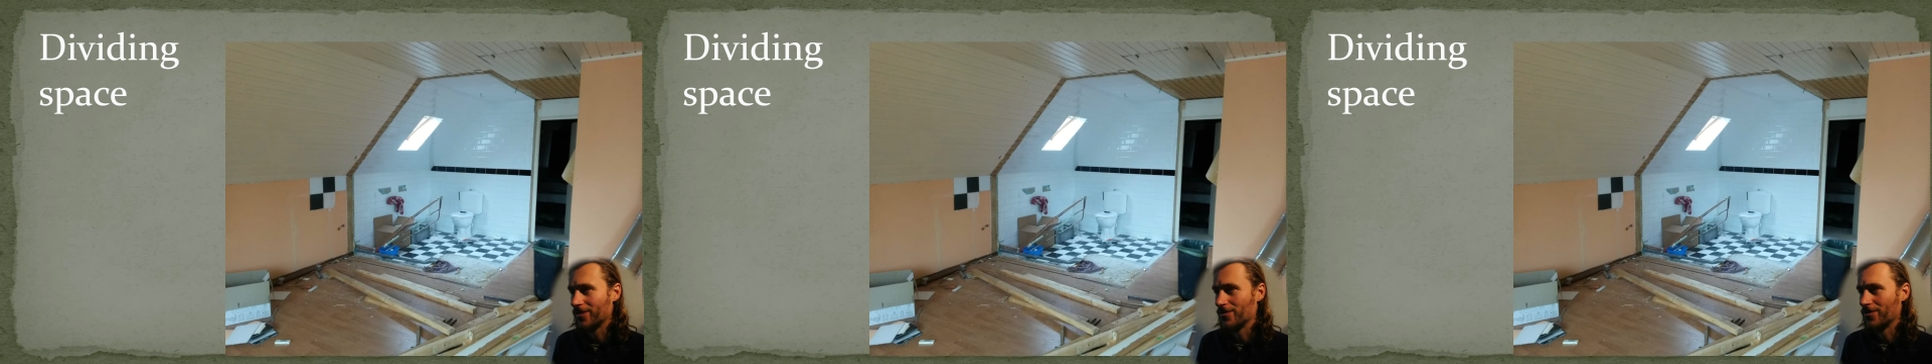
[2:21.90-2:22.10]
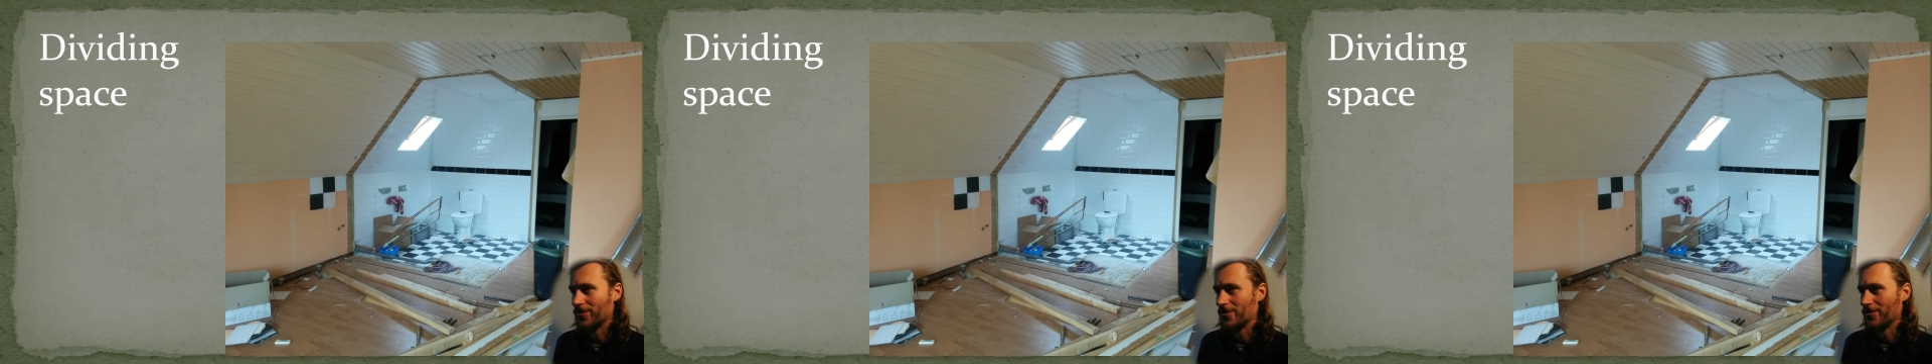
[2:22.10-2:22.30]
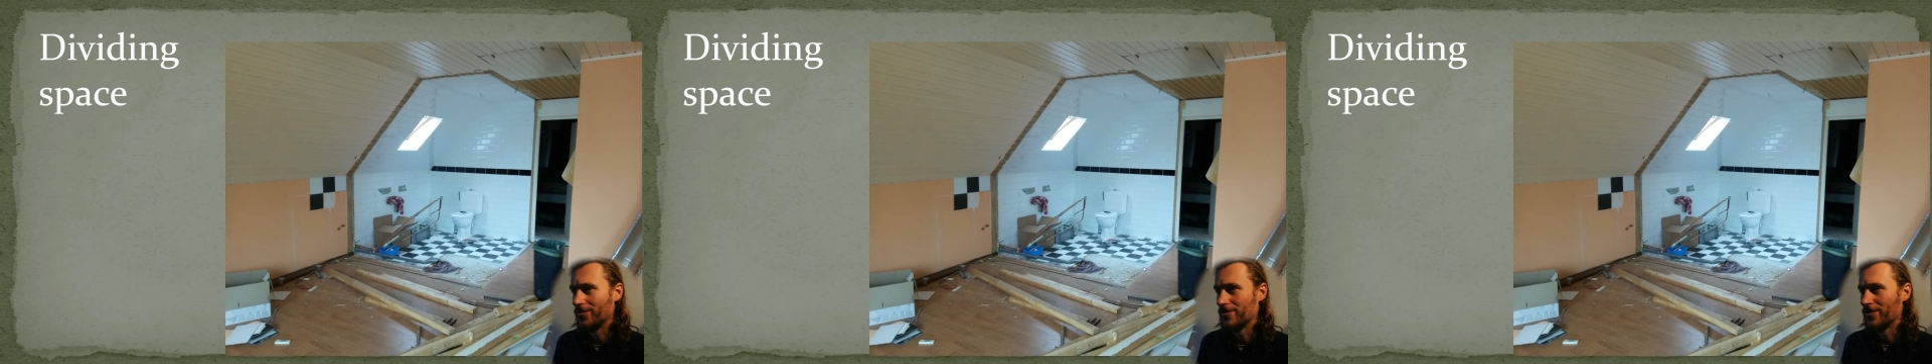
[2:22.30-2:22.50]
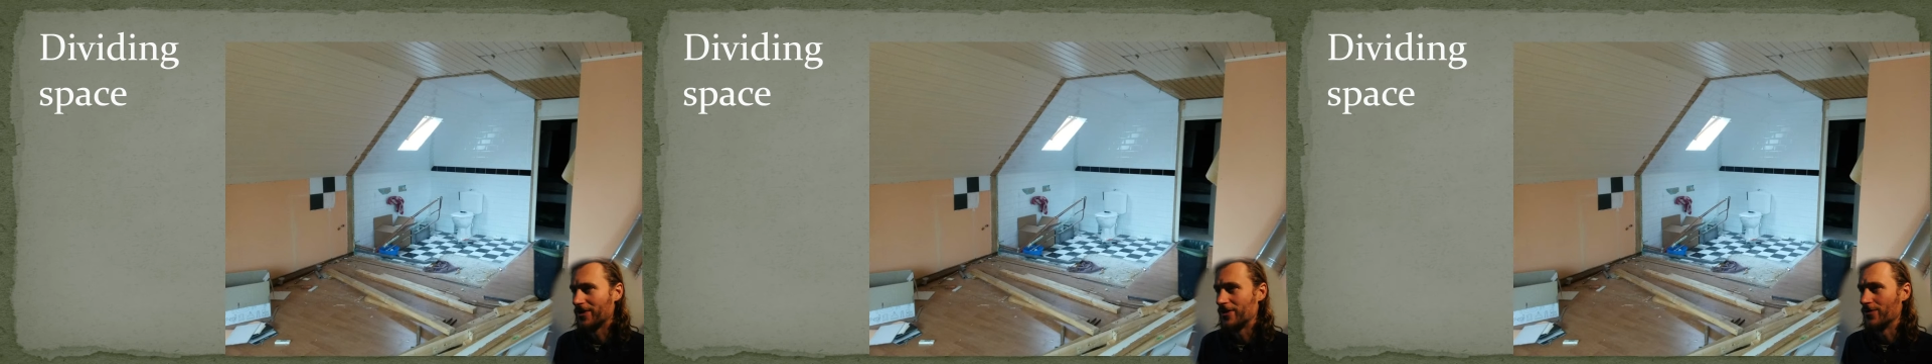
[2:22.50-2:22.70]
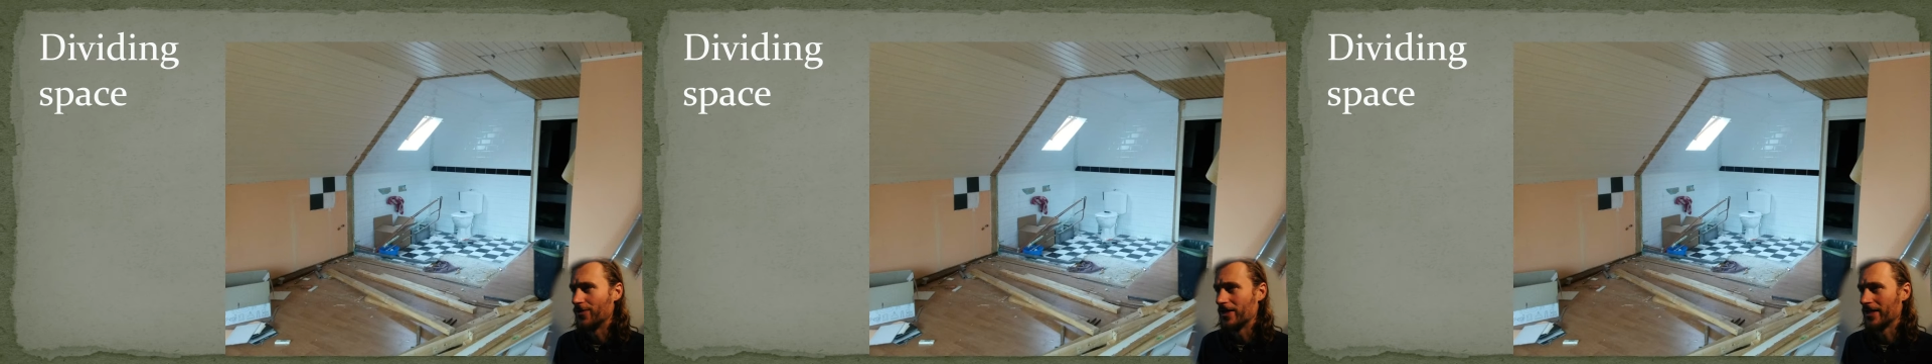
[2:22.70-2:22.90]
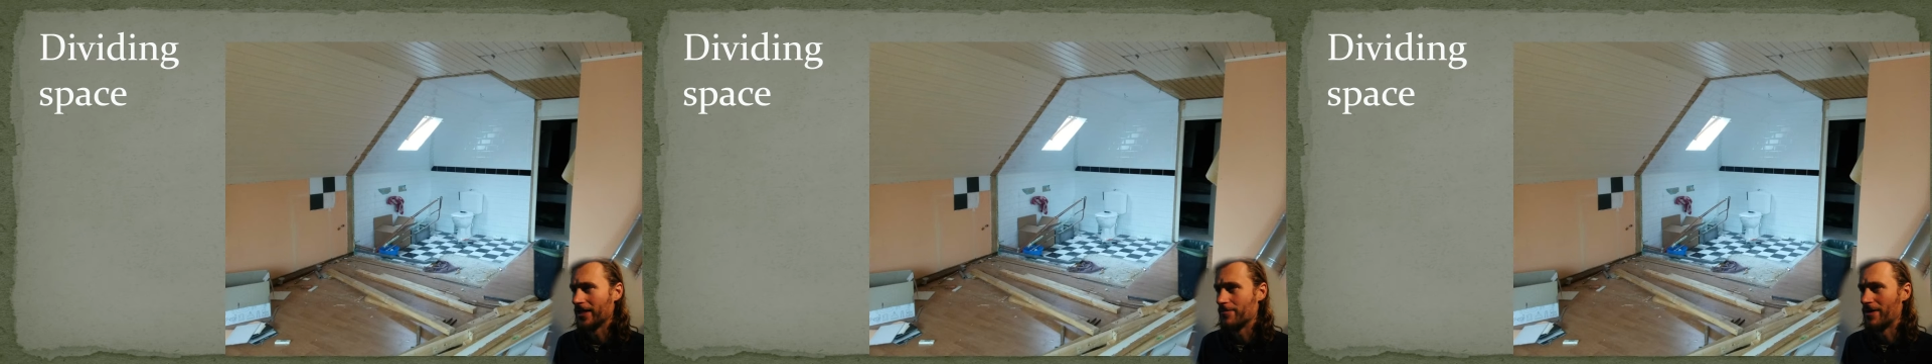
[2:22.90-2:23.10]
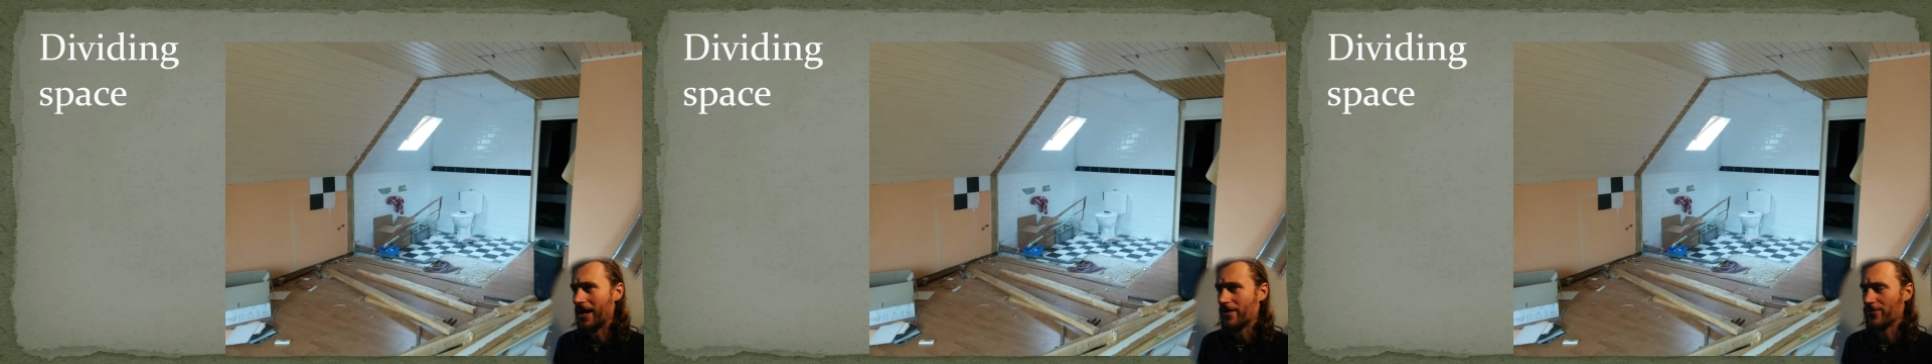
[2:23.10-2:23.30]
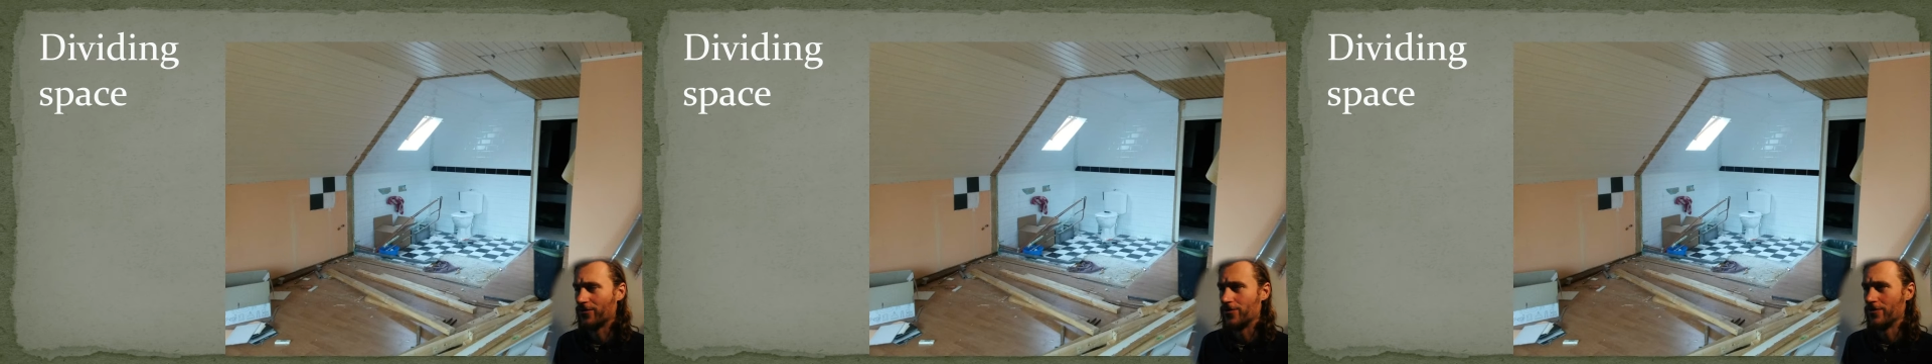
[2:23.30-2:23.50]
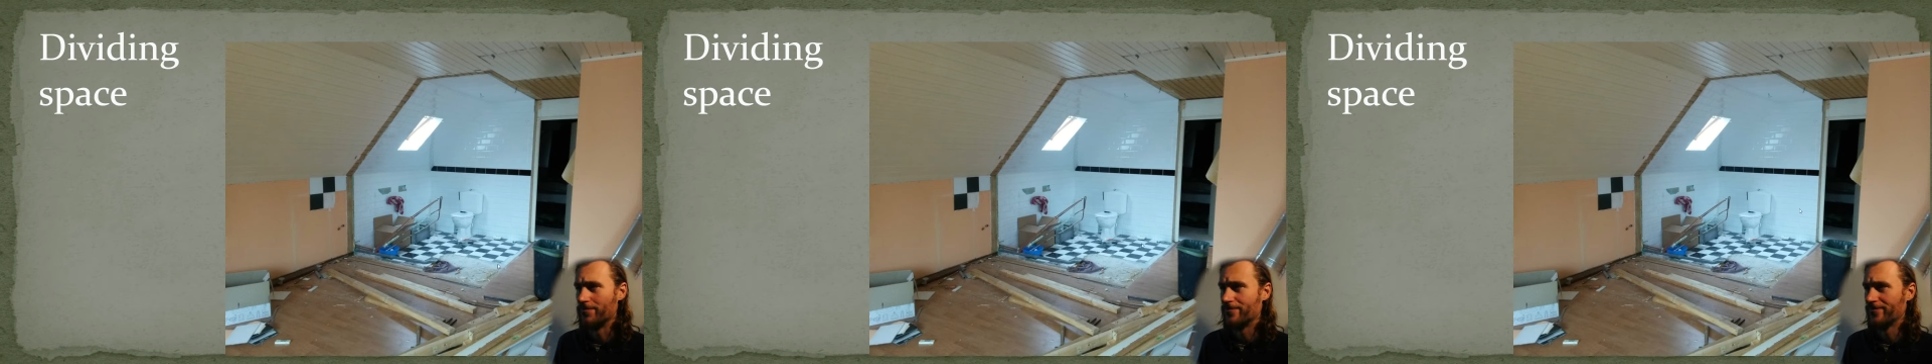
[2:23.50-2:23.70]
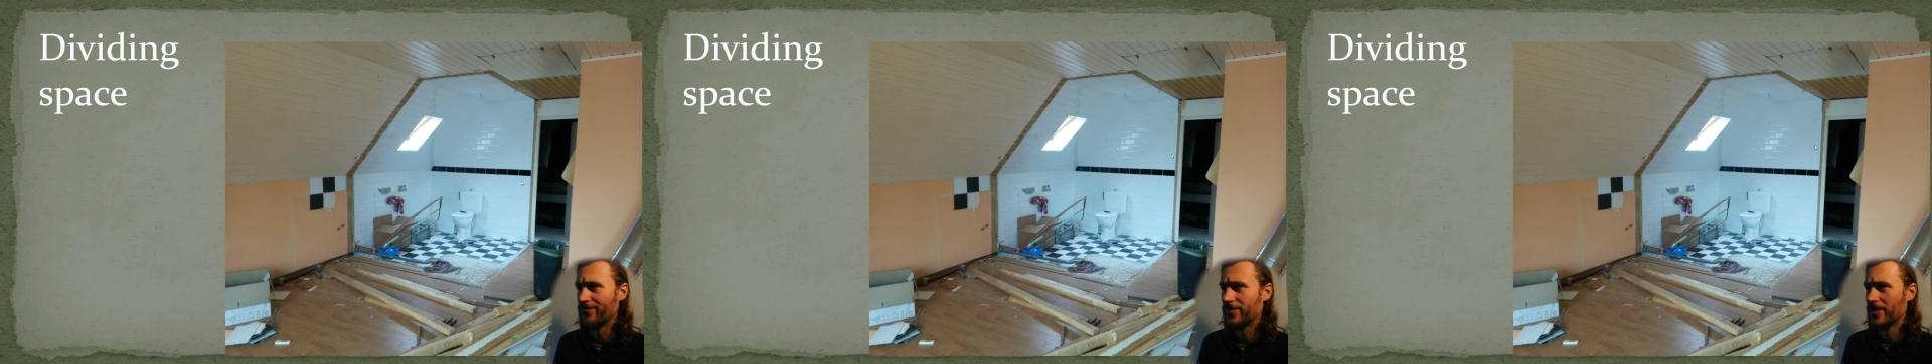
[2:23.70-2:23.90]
redoing their bathroom